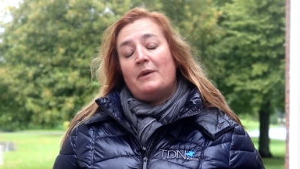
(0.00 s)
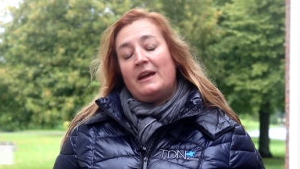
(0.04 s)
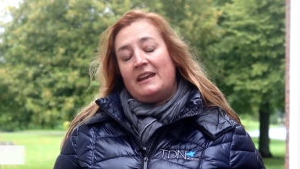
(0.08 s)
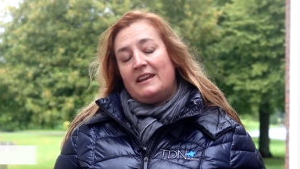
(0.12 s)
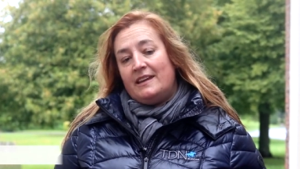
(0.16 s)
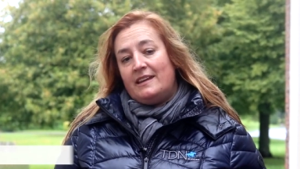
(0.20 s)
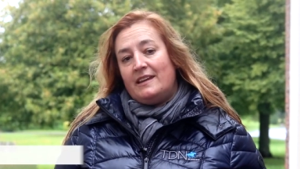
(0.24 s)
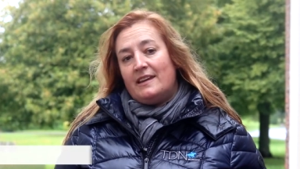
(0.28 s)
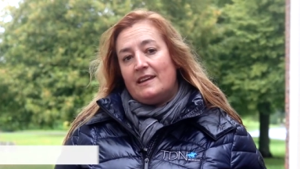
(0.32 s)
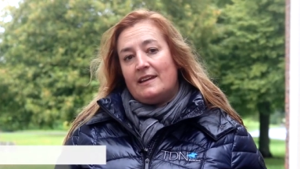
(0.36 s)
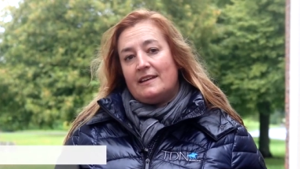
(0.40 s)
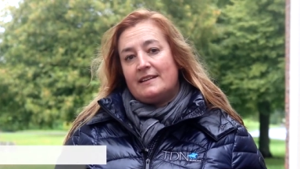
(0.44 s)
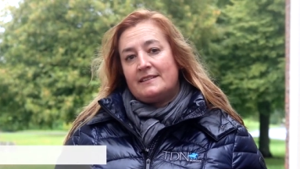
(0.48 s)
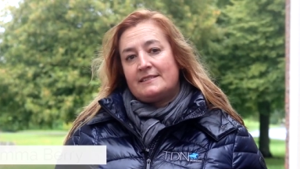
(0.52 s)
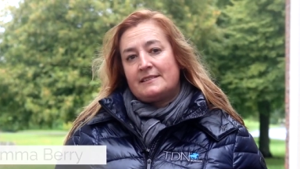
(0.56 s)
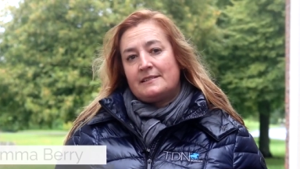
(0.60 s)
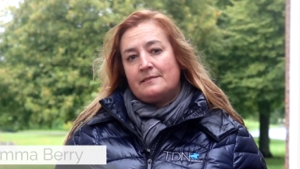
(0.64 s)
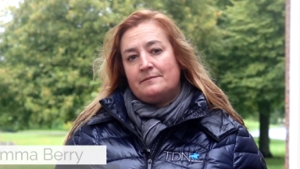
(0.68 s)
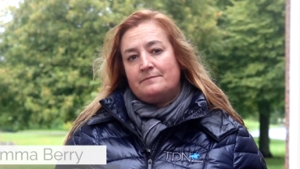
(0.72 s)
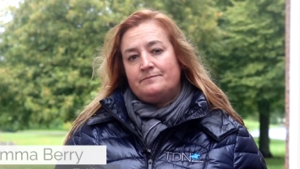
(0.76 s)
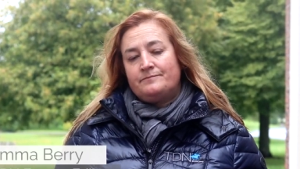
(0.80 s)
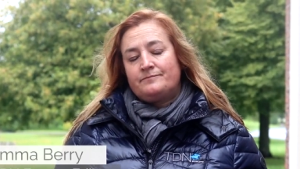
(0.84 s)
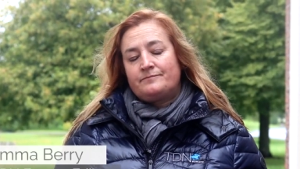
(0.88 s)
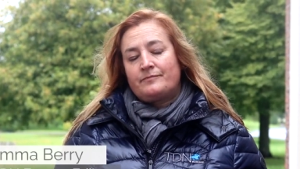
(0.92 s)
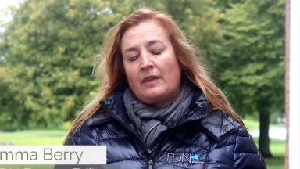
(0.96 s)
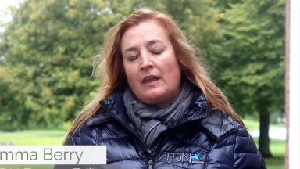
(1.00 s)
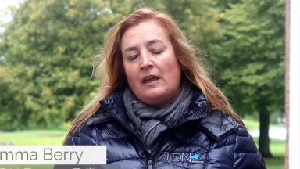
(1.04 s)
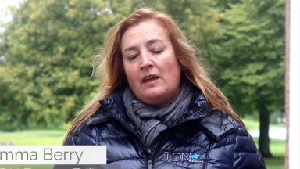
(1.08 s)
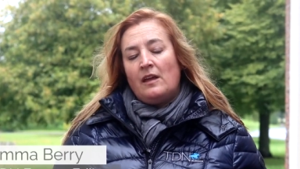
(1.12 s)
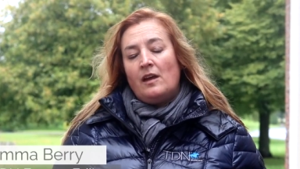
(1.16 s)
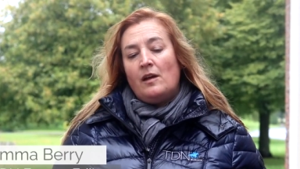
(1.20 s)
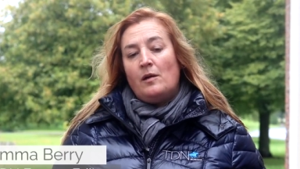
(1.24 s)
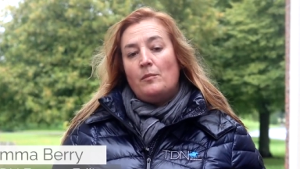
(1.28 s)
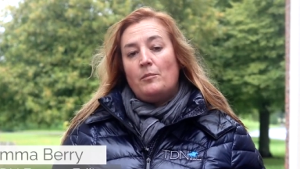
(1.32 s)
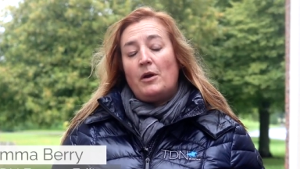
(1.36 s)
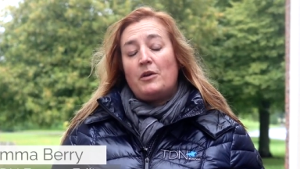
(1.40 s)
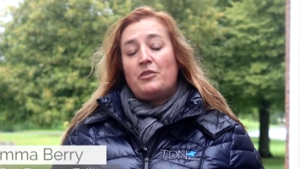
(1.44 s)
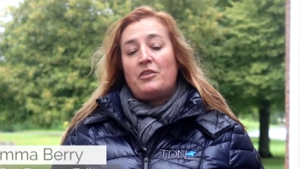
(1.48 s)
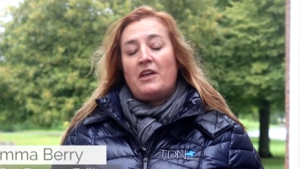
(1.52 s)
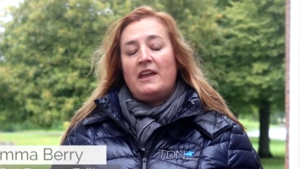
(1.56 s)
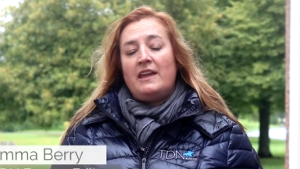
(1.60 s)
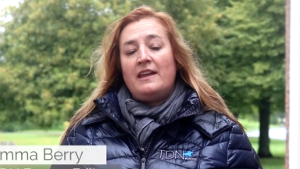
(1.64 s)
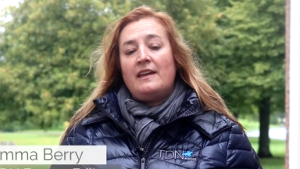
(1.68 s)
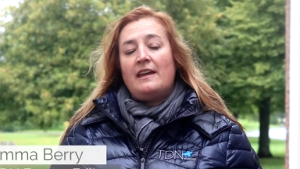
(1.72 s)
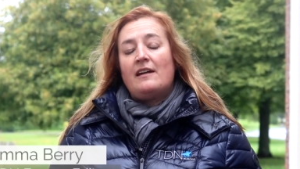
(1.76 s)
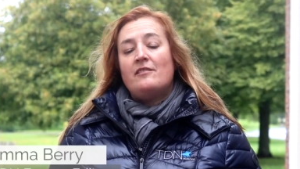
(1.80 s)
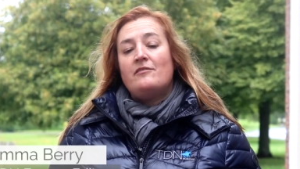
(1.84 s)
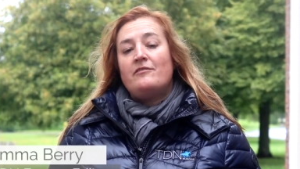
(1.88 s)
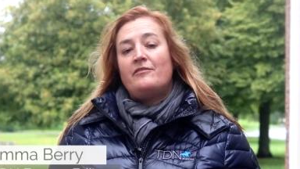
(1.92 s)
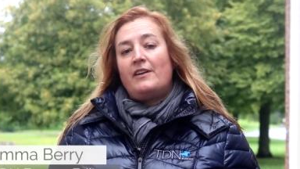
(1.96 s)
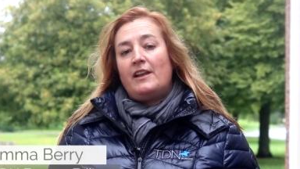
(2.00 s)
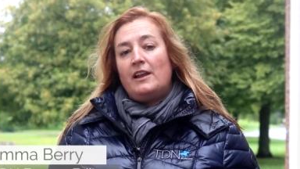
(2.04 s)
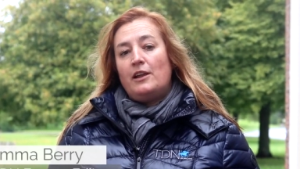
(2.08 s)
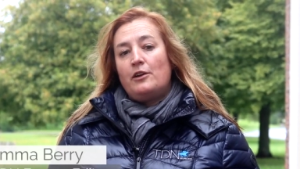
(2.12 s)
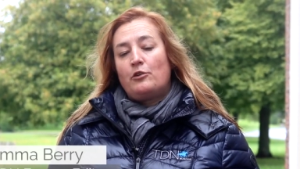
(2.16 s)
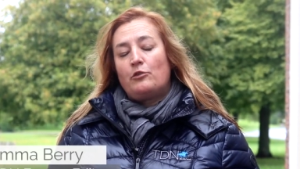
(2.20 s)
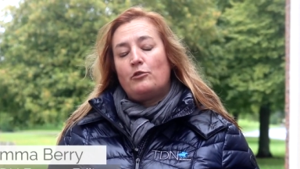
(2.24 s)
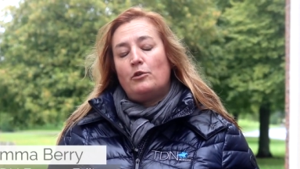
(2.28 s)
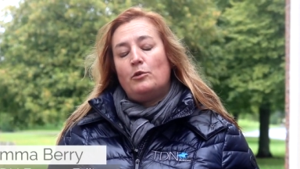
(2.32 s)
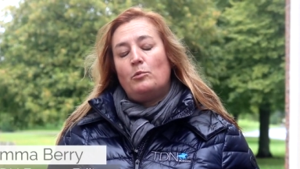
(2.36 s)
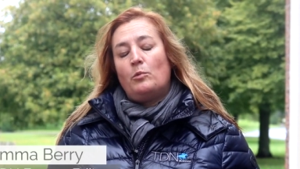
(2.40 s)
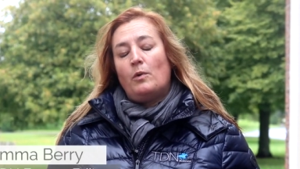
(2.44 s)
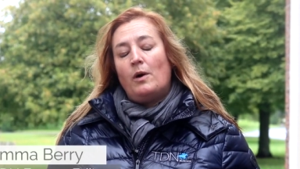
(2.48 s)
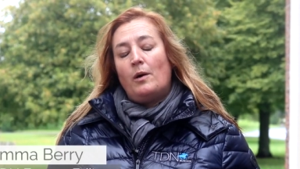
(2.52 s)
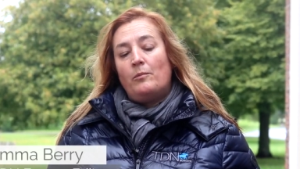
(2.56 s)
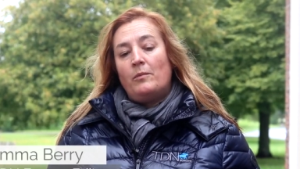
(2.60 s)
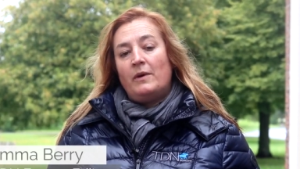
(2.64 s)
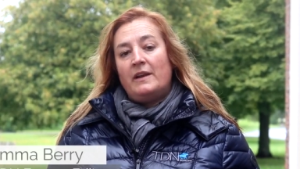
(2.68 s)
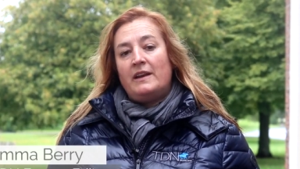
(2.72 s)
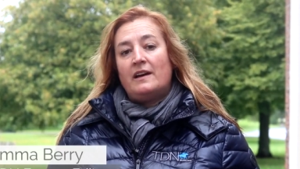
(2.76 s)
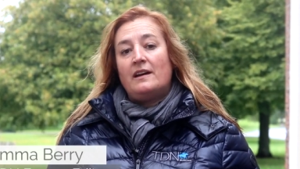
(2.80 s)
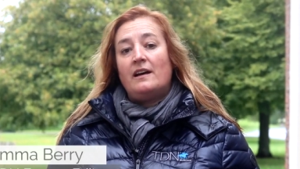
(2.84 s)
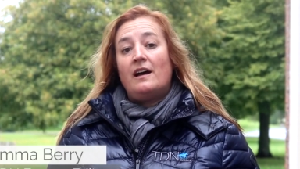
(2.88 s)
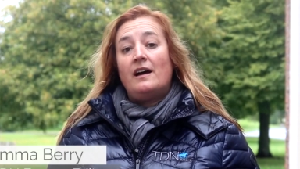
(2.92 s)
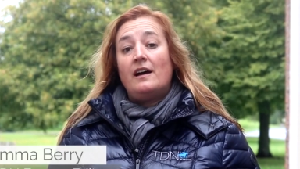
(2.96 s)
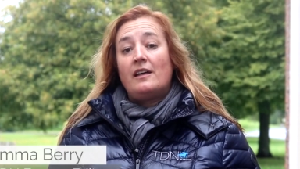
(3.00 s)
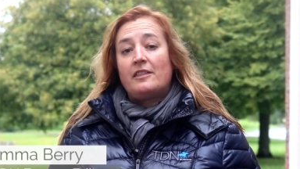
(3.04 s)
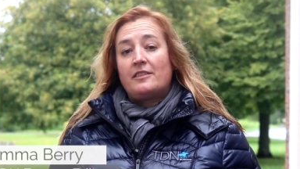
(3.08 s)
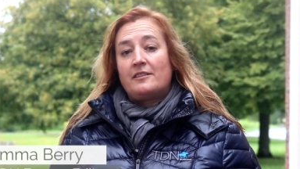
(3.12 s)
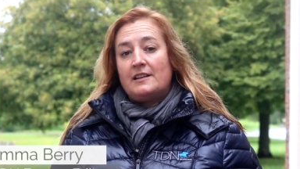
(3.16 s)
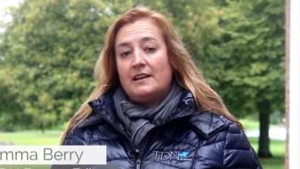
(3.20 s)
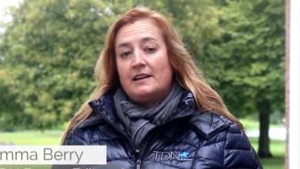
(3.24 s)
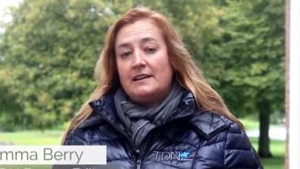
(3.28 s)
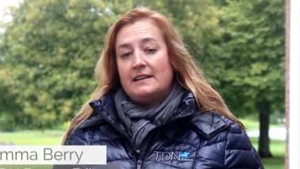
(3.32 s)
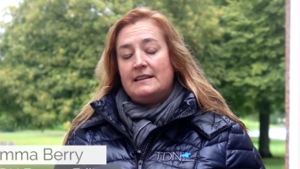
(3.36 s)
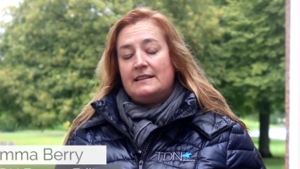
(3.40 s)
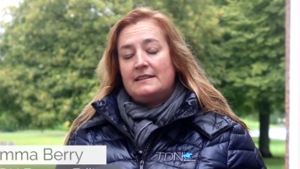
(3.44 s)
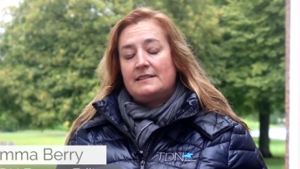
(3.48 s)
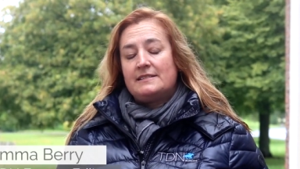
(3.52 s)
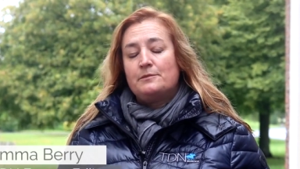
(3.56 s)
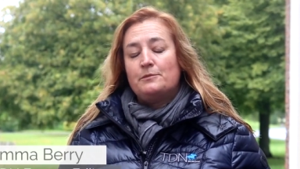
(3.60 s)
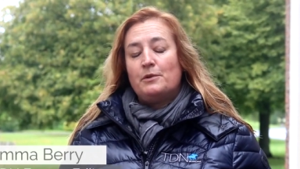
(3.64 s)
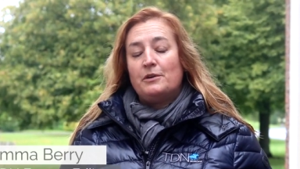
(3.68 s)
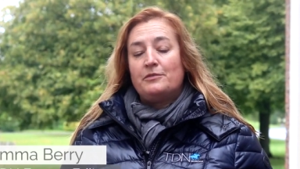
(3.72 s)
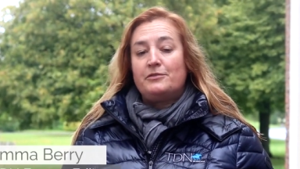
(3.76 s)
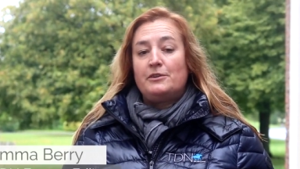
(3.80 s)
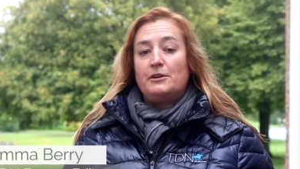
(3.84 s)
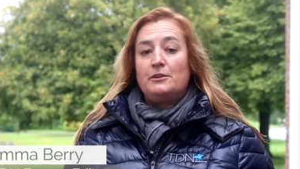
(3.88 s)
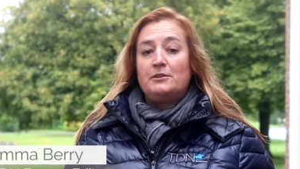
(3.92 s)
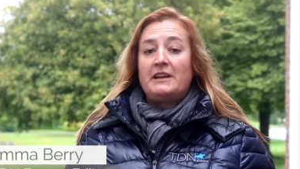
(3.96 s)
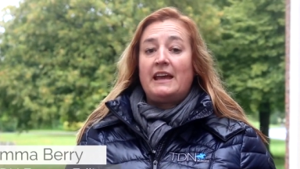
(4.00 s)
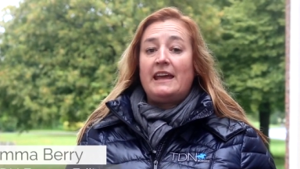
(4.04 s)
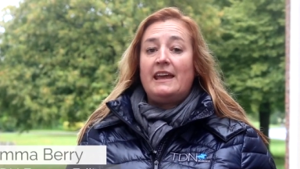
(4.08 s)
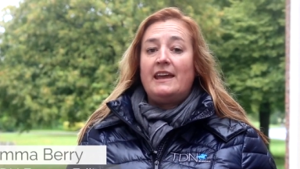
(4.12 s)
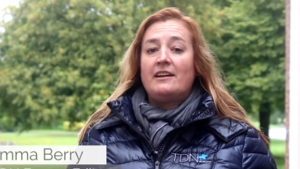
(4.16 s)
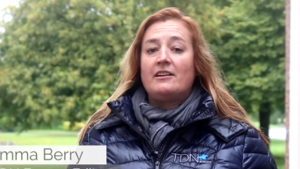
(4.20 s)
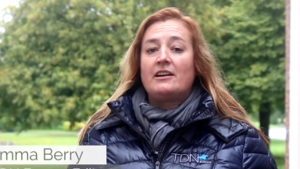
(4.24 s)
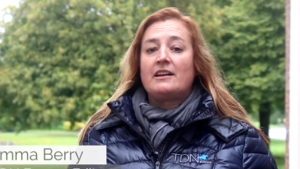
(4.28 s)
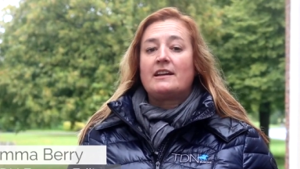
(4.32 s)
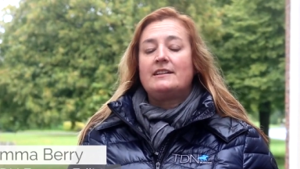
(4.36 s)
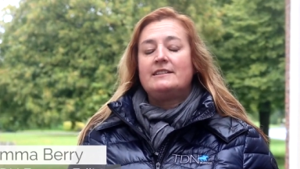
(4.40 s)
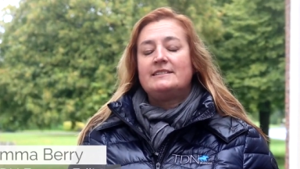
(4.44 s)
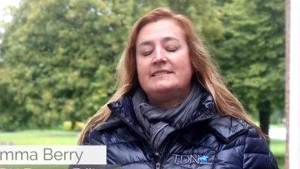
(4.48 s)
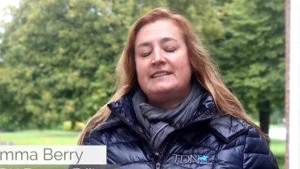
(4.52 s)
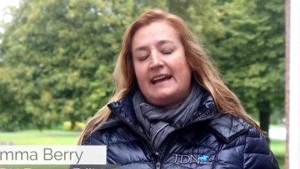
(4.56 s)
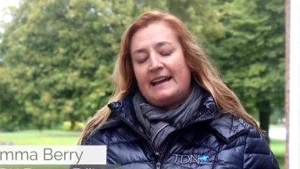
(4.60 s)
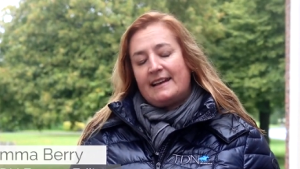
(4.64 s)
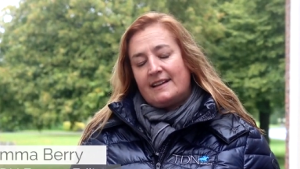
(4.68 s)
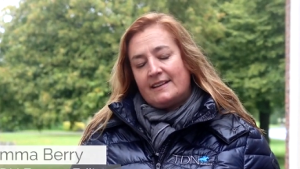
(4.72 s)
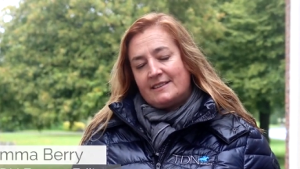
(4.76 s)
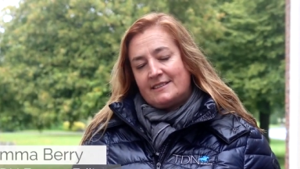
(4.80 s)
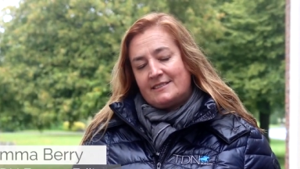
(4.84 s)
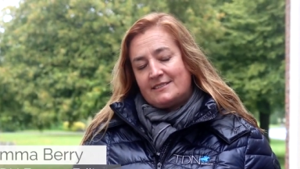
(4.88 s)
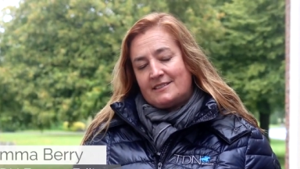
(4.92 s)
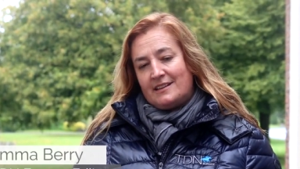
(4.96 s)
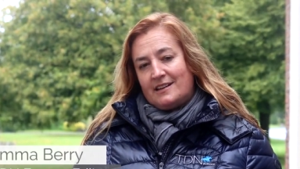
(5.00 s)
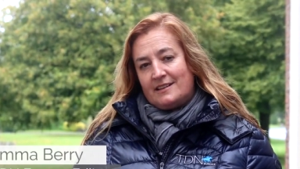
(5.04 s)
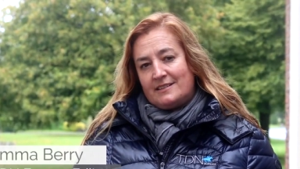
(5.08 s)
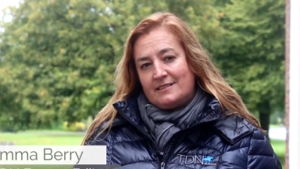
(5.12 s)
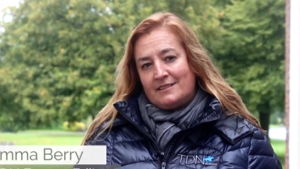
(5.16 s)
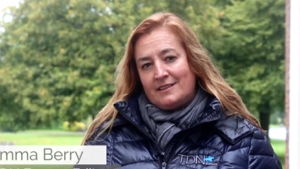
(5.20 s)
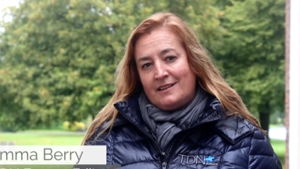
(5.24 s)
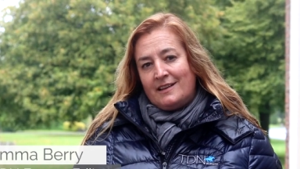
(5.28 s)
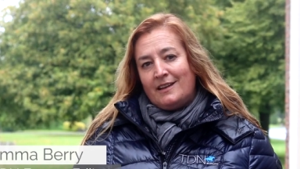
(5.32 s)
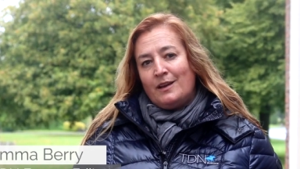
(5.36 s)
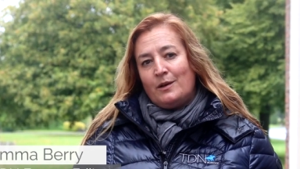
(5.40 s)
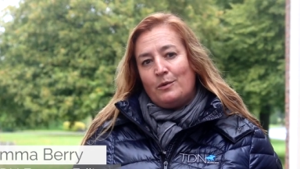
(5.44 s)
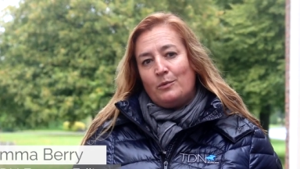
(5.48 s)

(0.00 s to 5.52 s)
many years. Both he and fellow Group one winner Earthlight were foaled here at Kildangan Stud,